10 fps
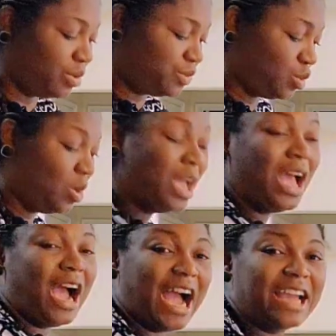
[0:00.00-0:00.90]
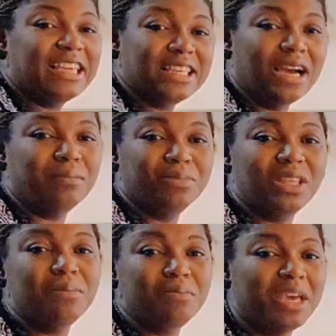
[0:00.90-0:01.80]
So I am the
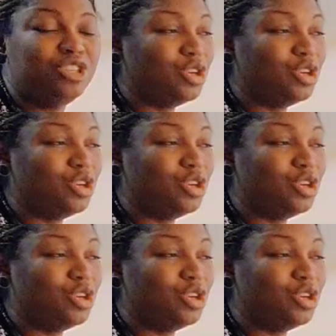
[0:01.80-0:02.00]
major